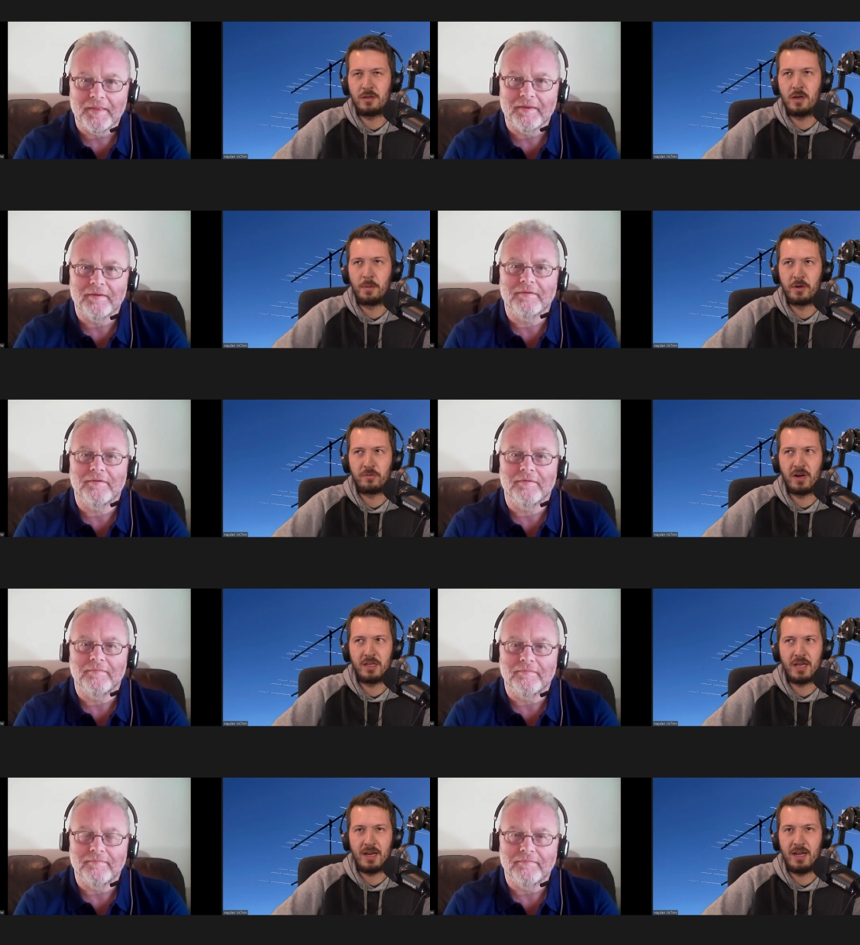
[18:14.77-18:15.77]
Speaker 1: I'm not running
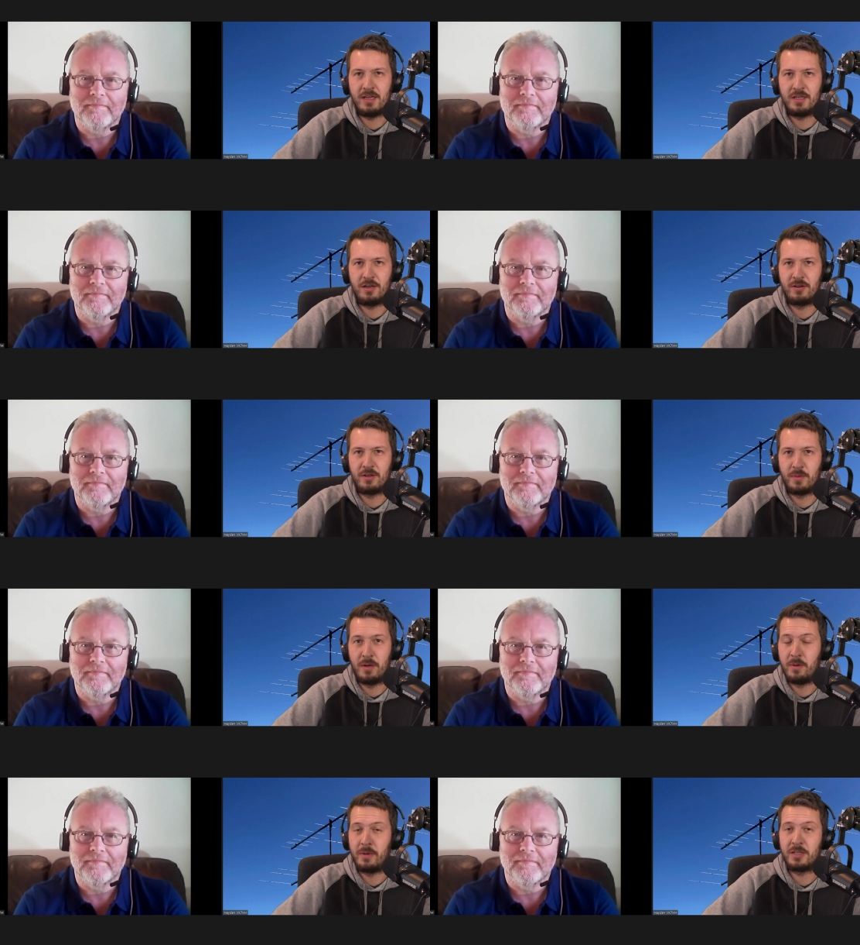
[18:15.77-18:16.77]
that antenna at the moment.
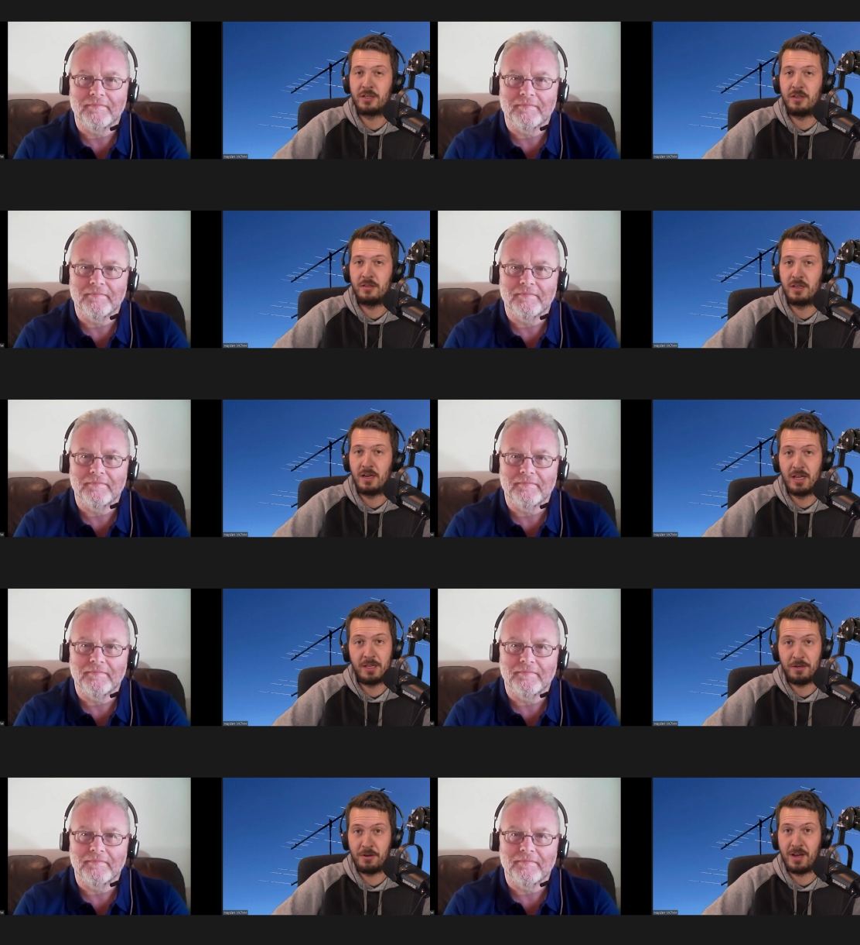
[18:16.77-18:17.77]
I'm actually using another
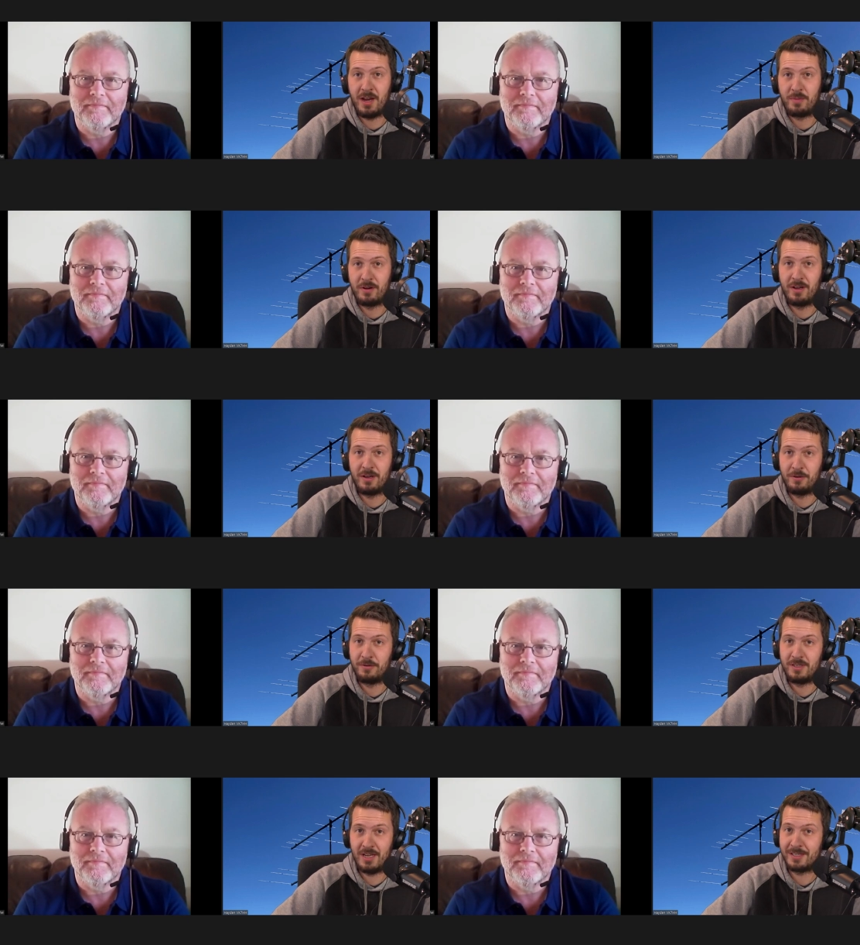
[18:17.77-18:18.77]
U K product called the
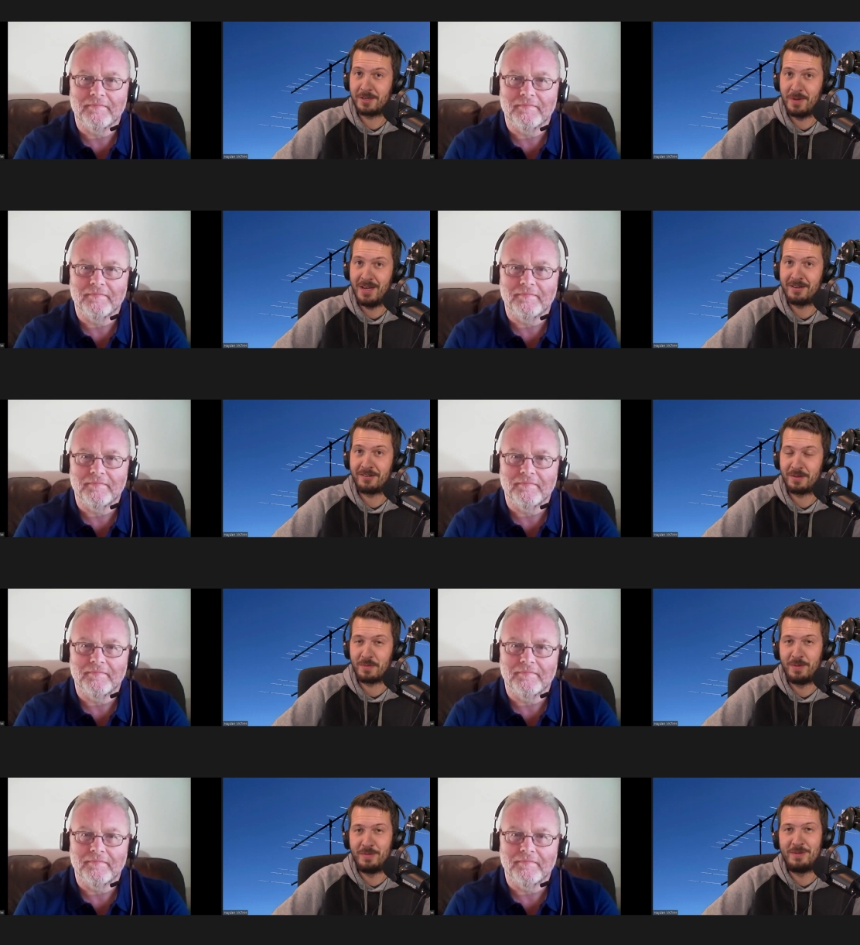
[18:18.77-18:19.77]
D X Commander at the
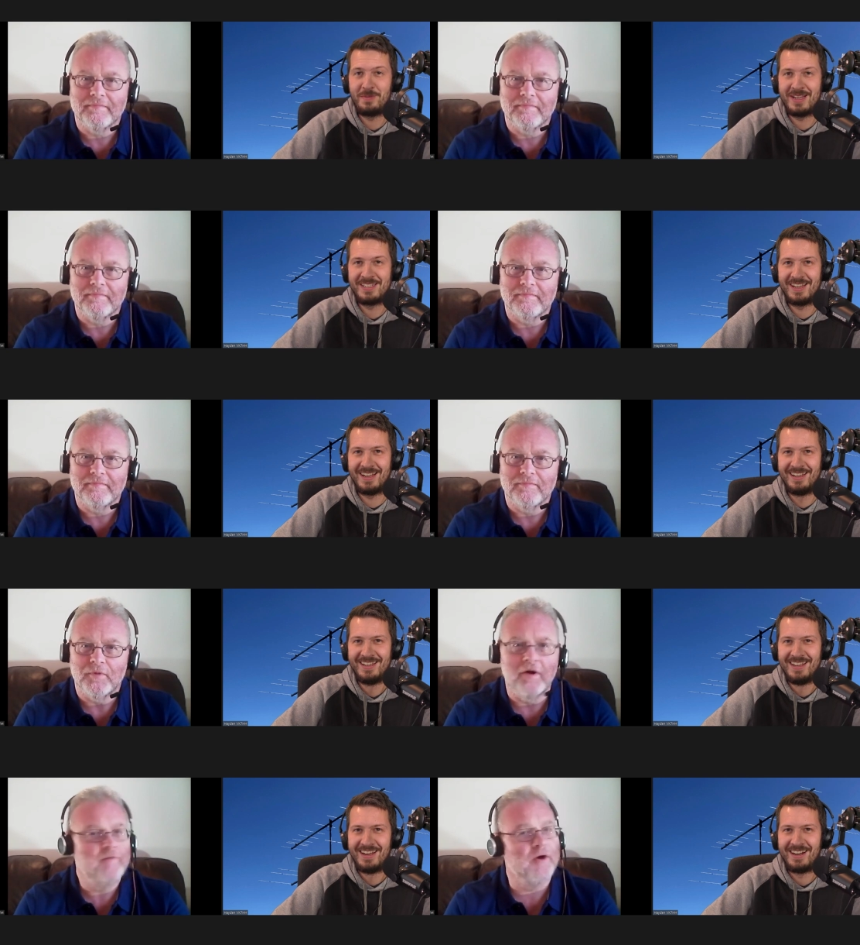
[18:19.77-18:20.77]
moment. But uh,
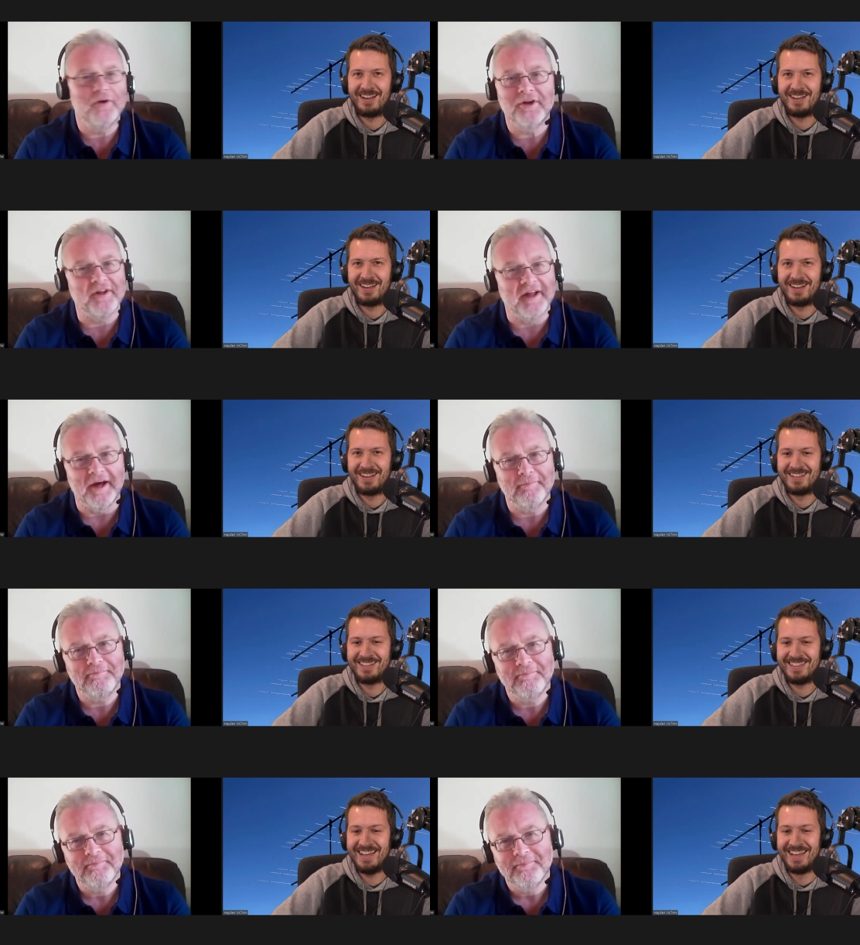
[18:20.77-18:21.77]
oh,
Speaker 2: not I, heard of that.
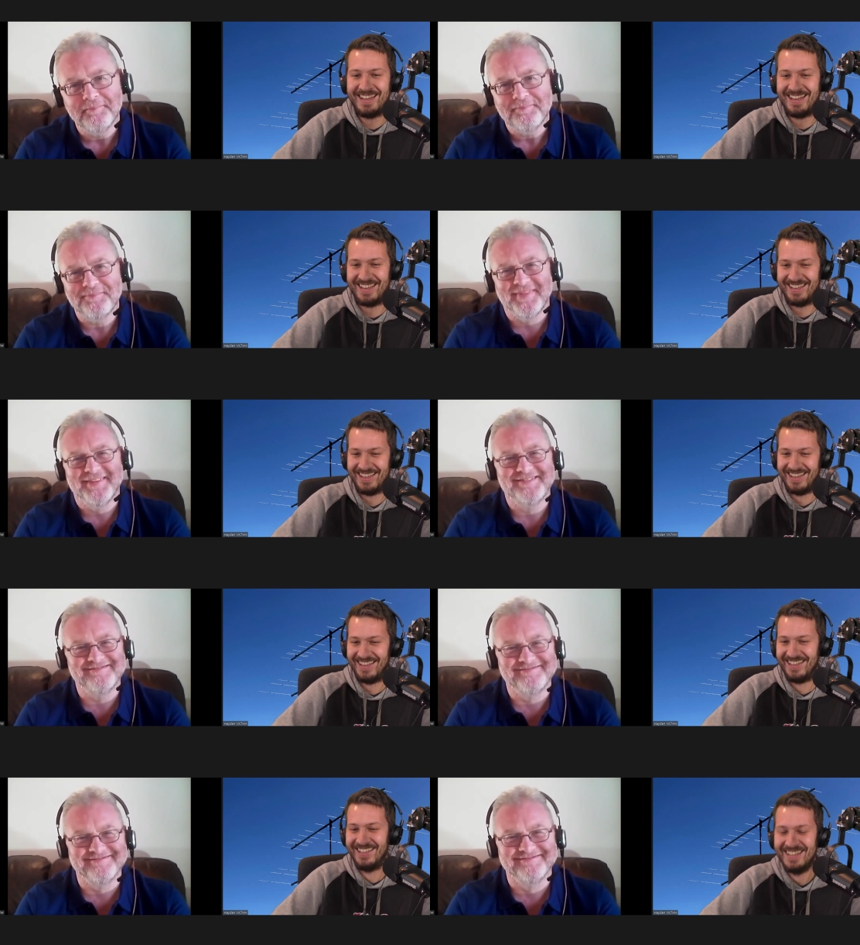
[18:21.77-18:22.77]
Yeah,
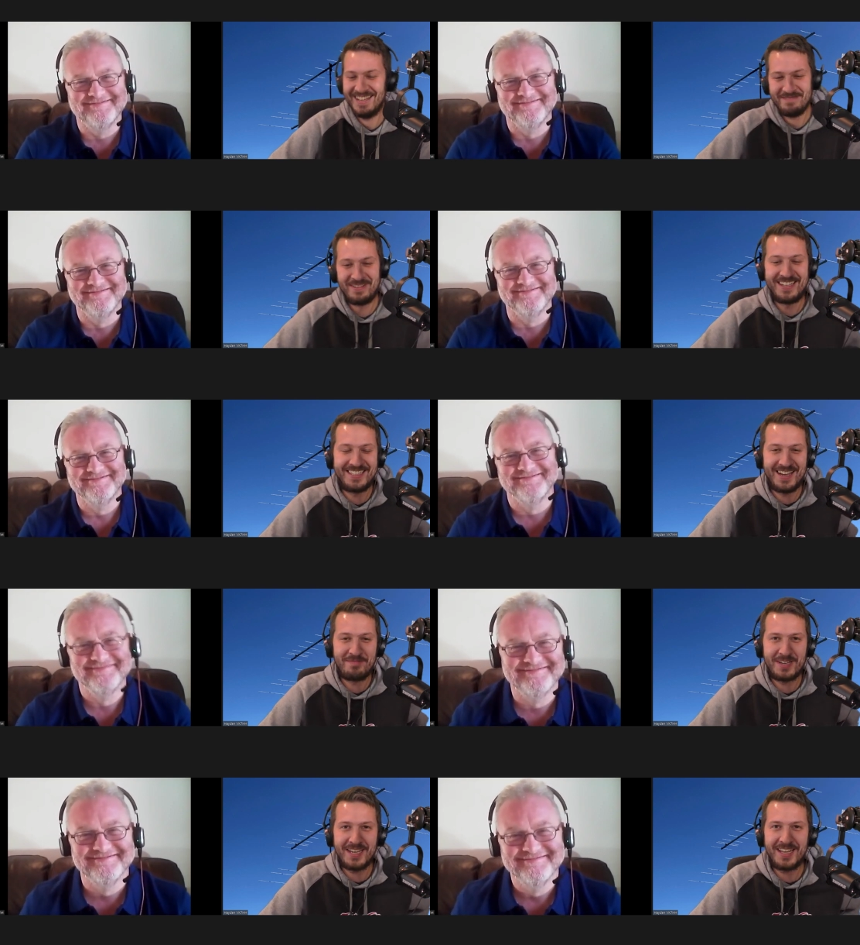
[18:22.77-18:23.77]
Speaker 1: but uh,
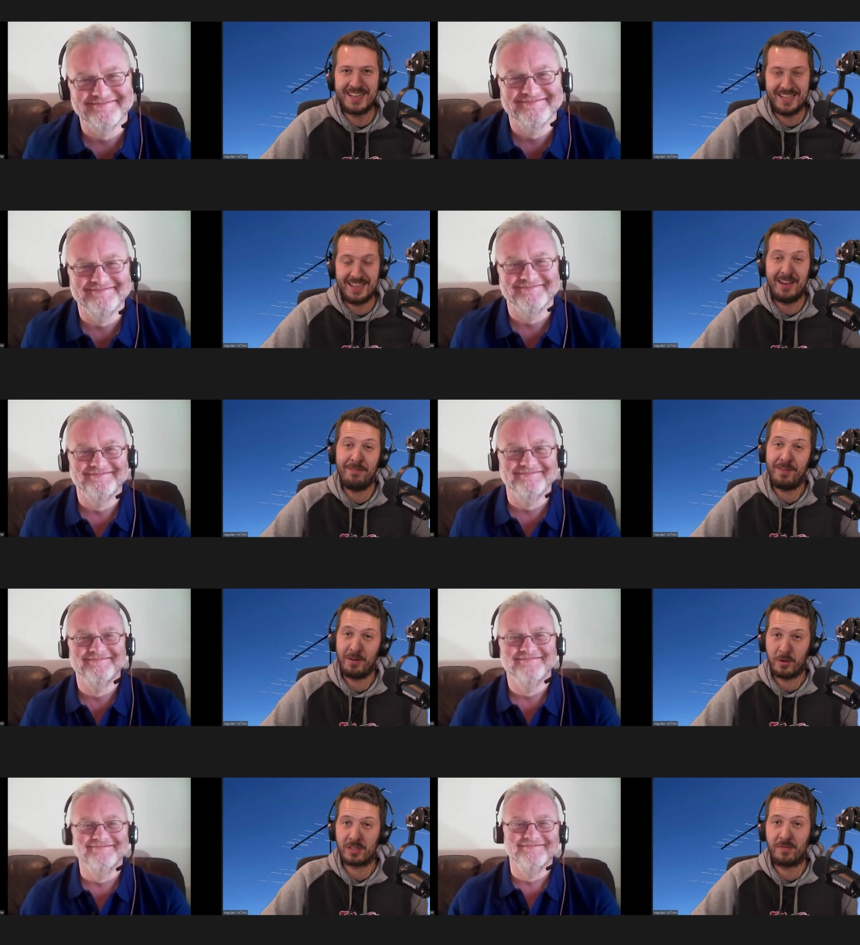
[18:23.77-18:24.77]
but yeah, the the N F E D
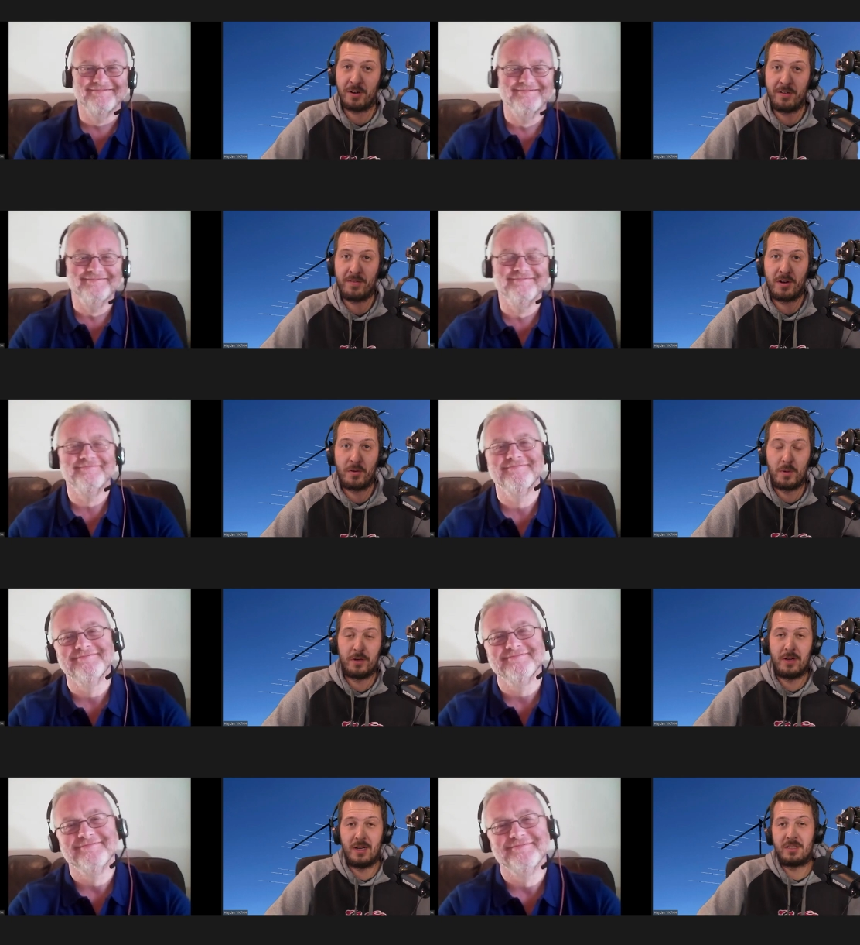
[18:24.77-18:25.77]
works very very well,
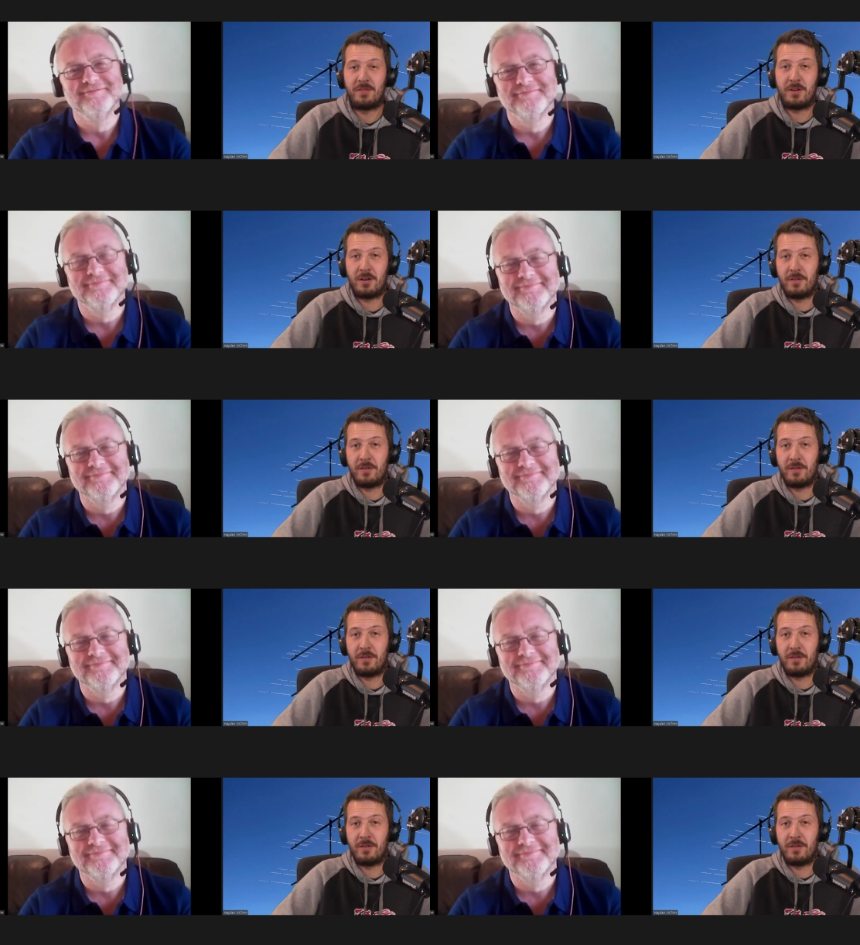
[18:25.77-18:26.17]
and it's a very